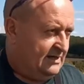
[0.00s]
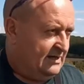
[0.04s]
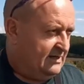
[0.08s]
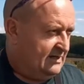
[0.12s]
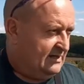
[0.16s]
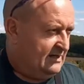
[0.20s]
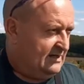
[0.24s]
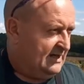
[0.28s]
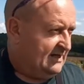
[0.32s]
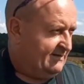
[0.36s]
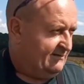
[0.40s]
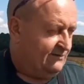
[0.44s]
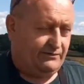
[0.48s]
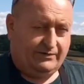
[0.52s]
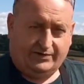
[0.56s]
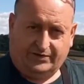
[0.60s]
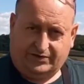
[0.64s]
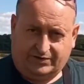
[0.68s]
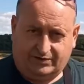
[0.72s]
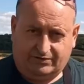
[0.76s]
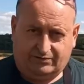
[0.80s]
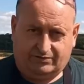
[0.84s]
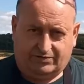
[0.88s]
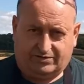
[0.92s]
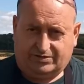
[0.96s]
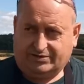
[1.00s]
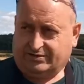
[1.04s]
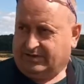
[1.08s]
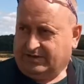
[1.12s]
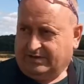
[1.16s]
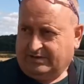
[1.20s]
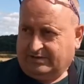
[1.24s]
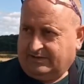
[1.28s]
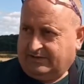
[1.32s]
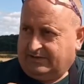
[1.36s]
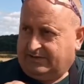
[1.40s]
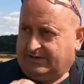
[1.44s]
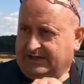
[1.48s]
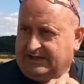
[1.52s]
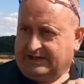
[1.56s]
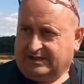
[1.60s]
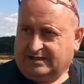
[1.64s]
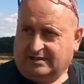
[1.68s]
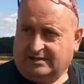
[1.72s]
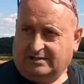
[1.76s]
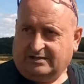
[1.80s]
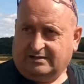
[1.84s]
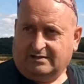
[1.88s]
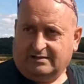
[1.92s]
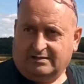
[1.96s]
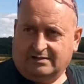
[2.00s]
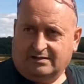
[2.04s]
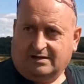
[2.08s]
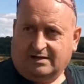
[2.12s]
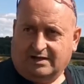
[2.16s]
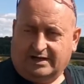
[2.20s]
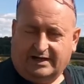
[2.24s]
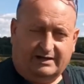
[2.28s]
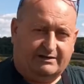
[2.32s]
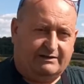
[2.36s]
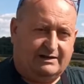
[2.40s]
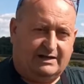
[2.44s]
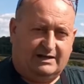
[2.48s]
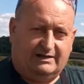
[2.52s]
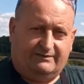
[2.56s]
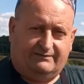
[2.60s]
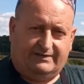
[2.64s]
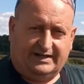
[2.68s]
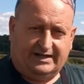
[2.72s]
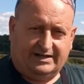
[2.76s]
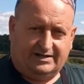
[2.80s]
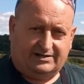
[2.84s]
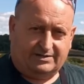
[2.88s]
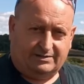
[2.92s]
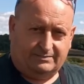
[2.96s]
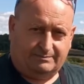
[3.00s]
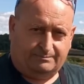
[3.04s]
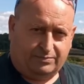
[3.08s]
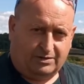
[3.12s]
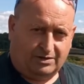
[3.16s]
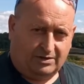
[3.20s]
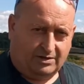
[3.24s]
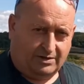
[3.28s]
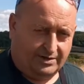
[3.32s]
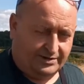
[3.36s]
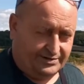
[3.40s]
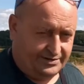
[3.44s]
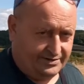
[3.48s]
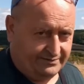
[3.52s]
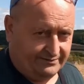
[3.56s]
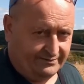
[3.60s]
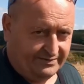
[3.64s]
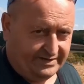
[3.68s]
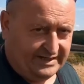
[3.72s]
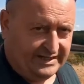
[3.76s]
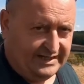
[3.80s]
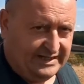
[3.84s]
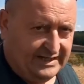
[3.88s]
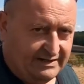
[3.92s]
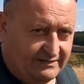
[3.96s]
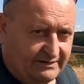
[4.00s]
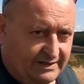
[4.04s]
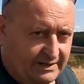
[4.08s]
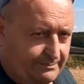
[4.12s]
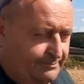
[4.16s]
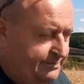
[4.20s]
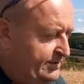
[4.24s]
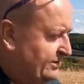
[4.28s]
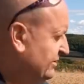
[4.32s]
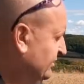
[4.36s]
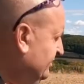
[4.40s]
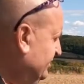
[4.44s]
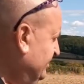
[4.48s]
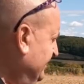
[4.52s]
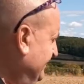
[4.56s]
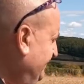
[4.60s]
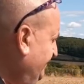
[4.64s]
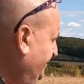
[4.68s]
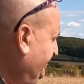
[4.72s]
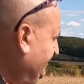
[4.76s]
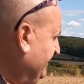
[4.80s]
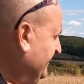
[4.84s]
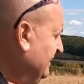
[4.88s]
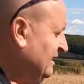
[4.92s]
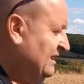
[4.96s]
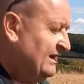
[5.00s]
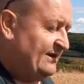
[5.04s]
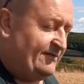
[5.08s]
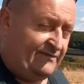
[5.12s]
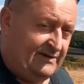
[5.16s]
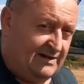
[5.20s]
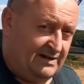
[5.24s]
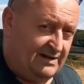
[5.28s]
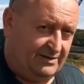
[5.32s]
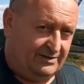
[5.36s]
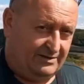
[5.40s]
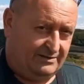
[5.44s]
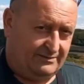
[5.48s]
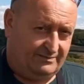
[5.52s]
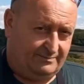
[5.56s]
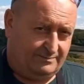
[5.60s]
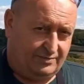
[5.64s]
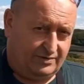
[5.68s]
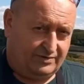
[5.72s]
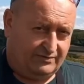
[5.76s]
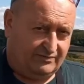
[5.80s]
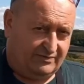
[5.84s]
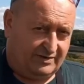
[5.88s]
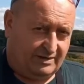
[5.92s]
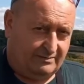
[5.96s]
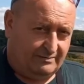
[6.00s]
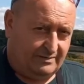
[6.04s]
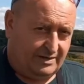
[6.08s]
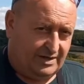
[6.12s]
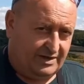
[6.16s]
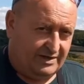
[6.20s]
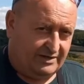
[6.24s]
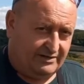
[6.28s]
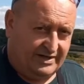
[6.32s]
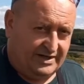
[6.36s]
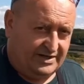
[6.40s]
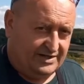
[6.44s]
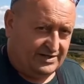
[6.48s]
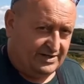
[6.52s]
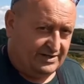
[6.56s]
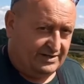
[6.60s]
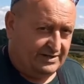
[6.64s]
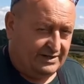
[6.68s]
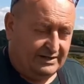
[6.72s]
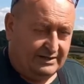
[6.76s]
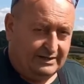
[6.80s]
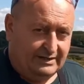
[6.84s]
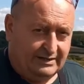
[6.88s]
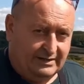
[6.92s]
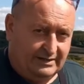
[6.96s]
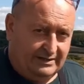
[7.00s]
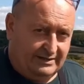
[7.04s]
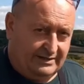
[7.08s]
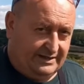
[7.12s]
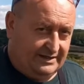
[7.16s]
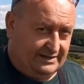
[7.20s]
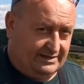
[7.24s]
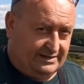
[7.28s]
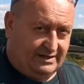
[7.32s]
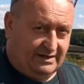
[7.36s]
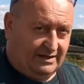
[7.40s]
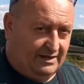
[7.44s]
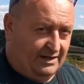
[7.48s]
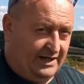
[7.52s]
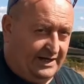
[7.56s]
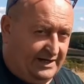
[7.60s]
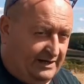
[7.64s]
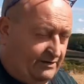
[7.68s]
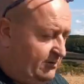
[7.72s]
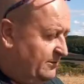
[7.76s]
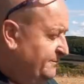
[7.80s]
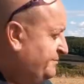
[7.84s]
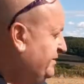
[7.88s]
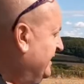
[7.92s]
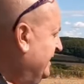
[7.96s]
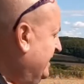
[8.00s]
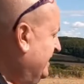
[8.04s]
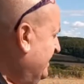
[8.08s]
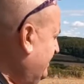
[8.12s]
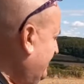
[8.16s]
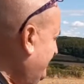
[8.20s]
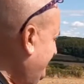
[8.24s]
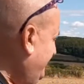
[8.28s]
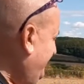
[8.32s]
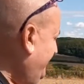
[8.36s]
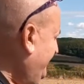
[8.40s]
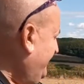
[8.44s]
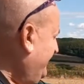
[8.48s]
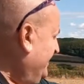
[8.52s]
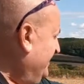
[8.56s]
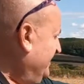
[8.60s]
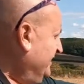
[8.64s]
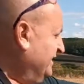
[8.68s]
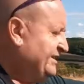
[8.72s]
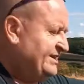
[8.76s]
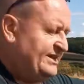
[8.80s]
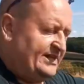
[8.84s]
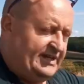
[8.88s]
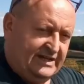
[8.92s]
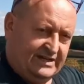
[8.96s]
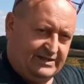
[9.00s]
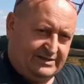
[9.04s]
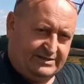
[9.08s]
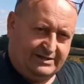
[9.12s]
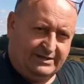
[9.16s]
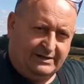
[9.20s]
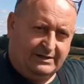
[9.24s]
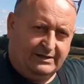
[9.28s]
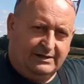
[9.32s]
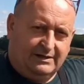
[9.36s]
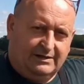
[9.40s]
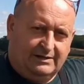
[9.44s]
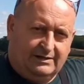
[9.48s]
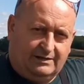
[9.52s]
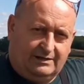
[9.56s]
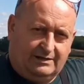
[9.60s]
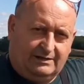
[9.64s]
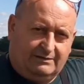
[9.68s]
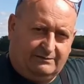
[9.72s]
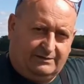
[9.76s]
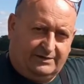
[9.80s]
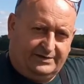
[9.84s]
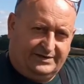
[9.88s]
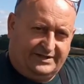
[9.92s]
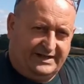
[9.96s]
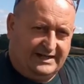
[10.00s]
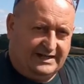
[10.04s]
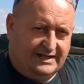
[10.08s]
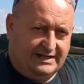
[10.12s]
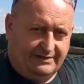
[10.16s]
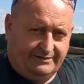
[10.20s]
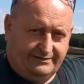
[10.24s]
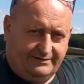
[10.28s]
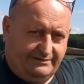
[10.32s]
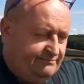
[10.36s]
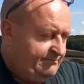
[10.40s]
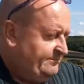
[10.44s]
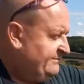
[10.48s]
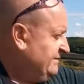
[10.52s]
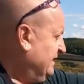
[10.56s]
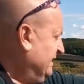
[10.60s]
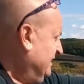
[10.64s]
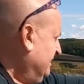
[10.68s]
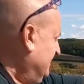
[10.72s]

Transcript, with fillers: I've always used this higher elevated point of Eakring because I found that butterfly migration is higher up here than it is lower down in